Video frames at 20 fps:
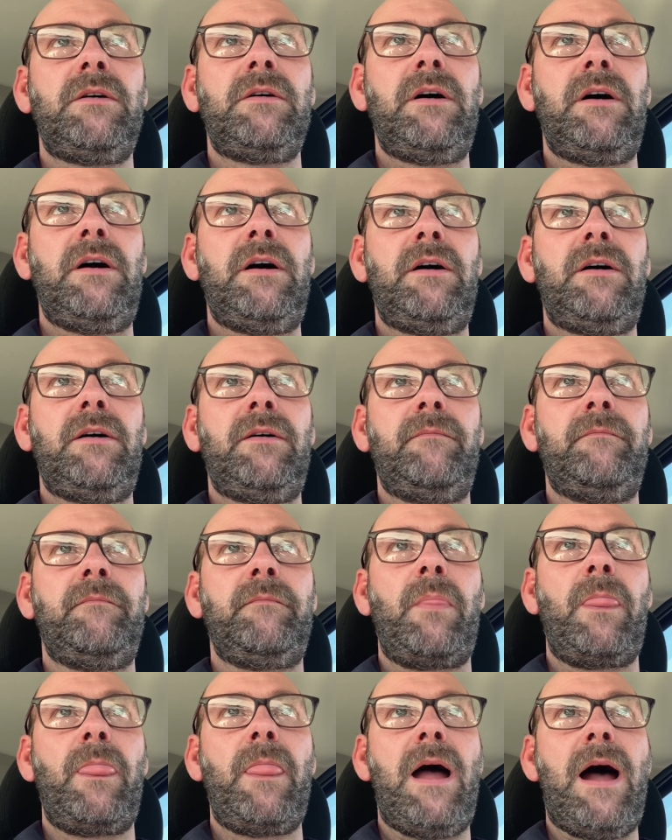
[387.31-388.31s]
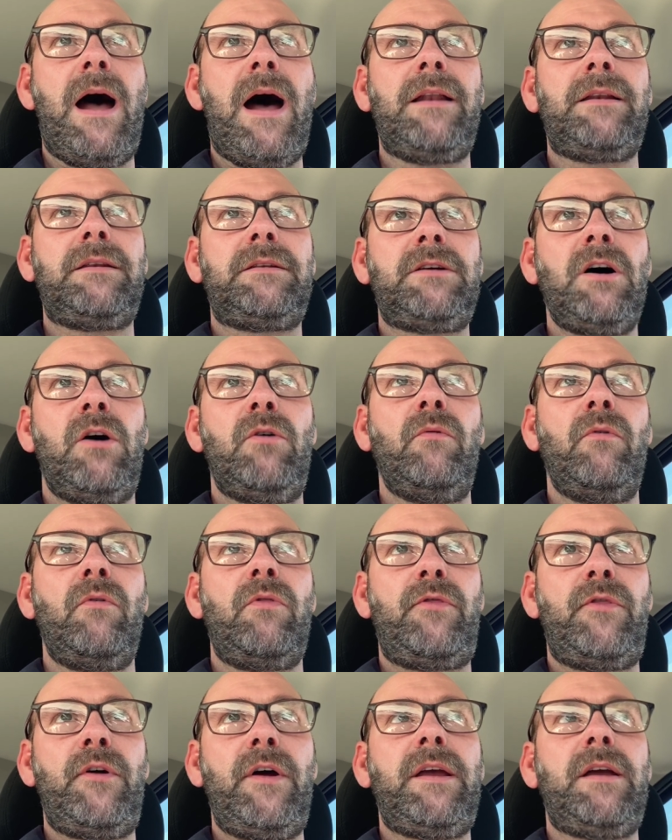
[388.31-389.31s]
I don't
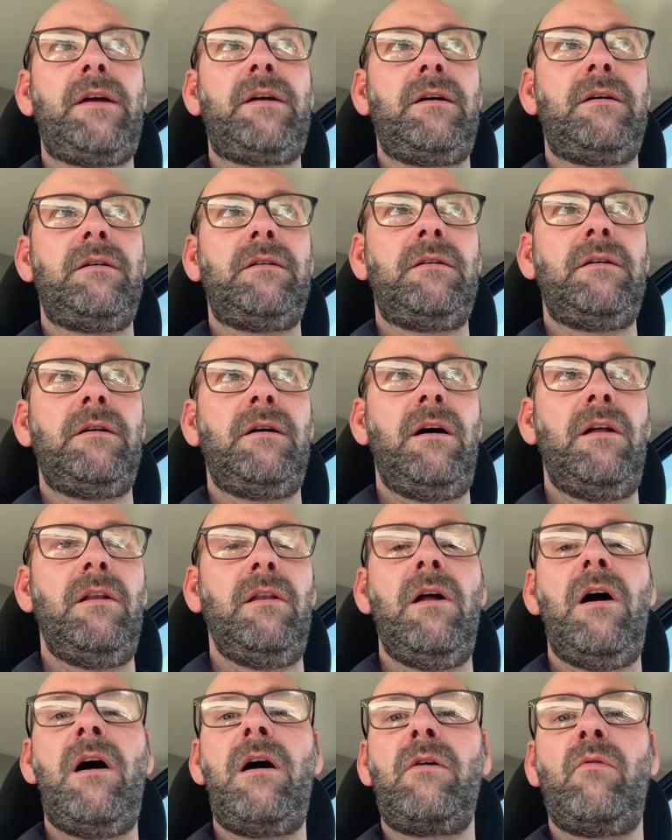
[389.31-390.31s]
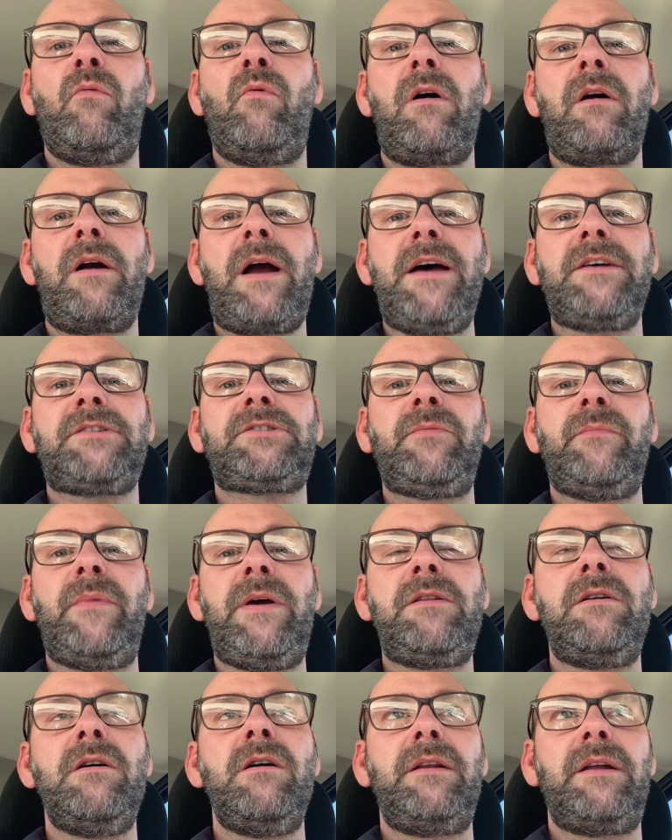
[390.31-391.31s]
think a lot of work has to be
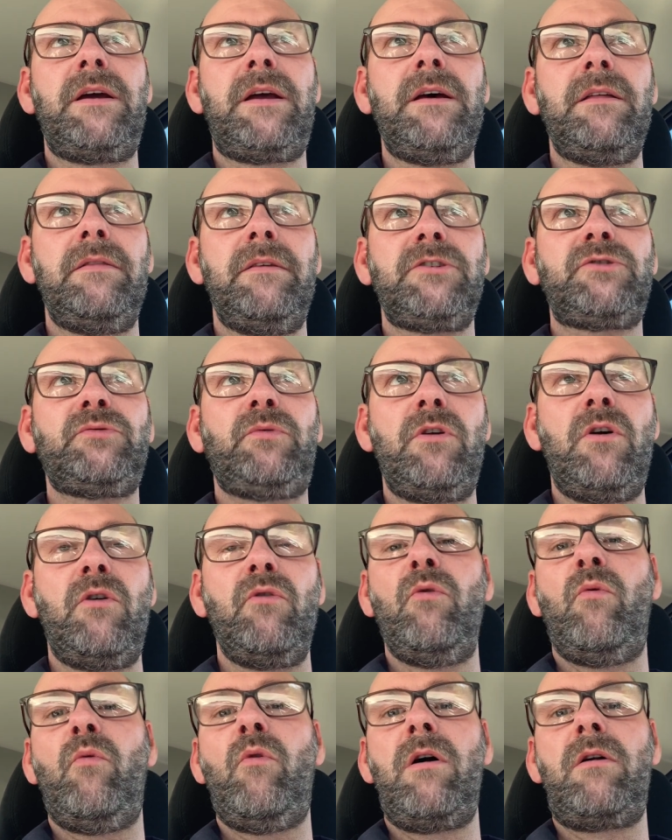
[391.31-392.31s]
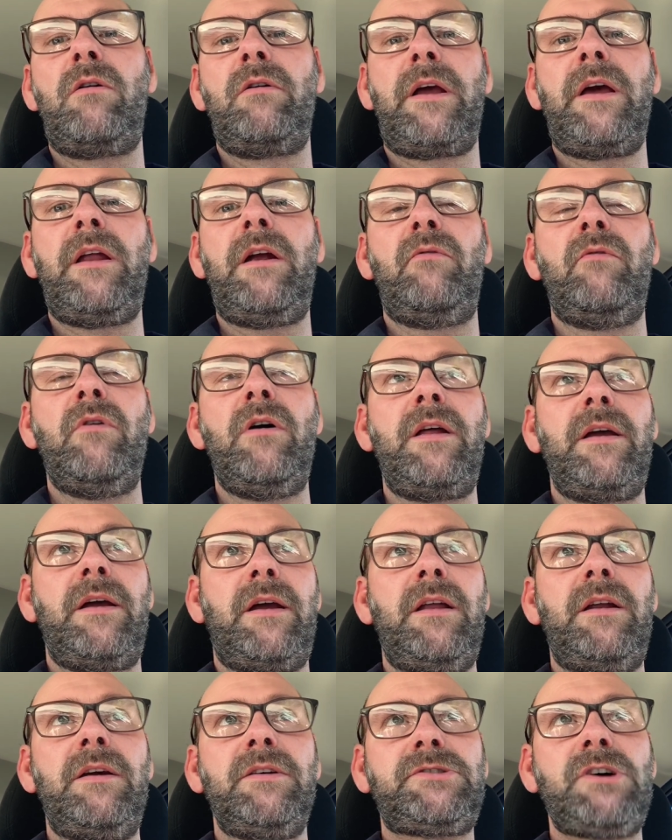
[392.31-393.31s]
done to get this one on the water, get it running,
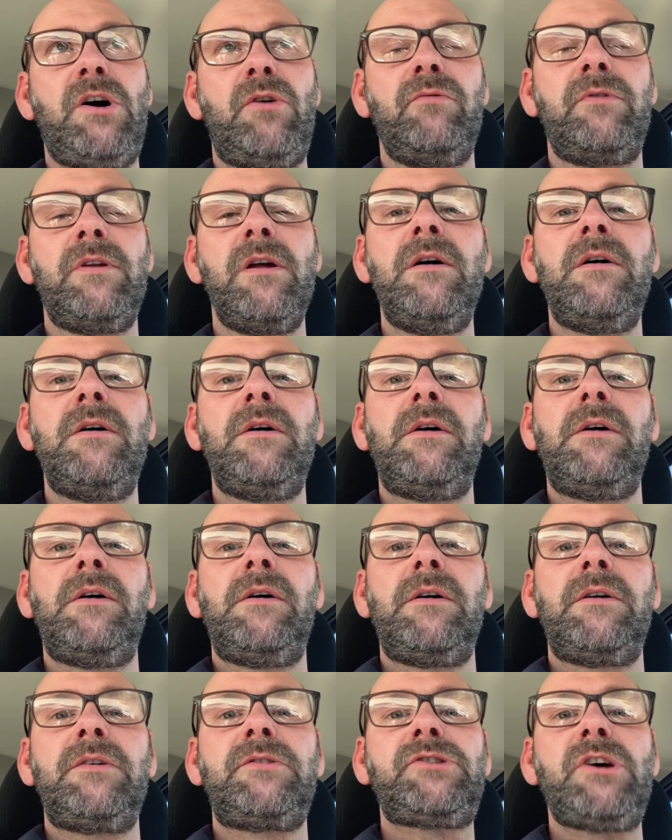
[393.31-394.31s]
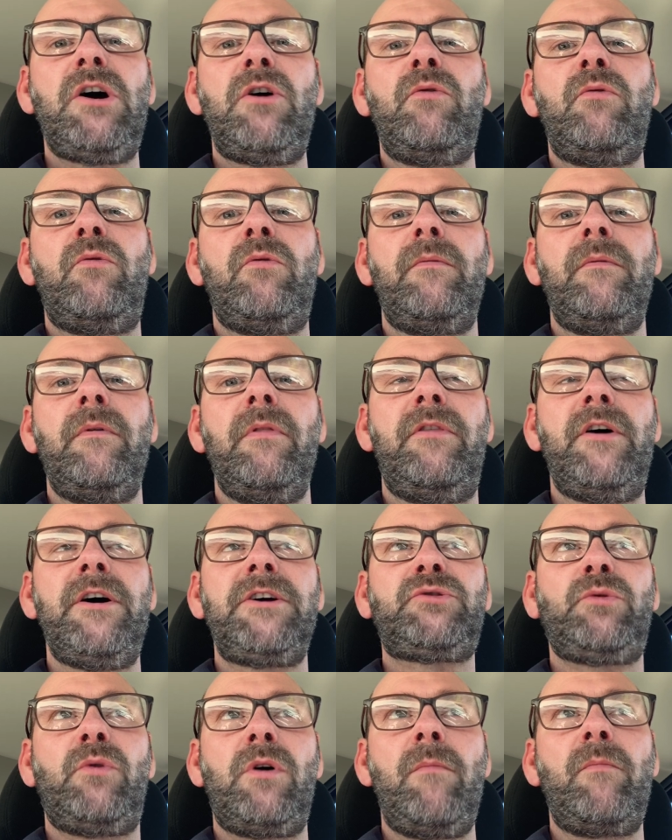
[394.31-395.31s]
get it sold. So
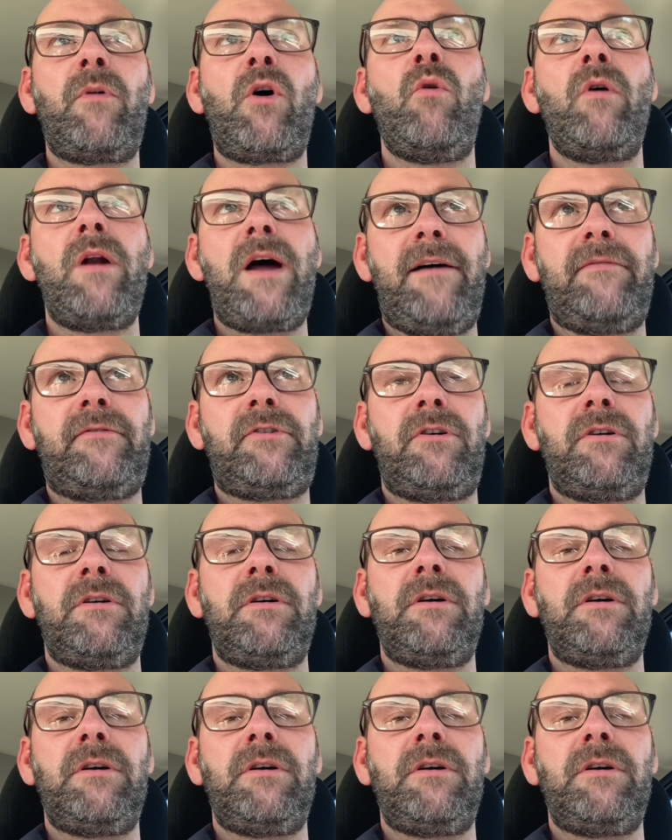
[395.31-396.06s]
this one I'm going after.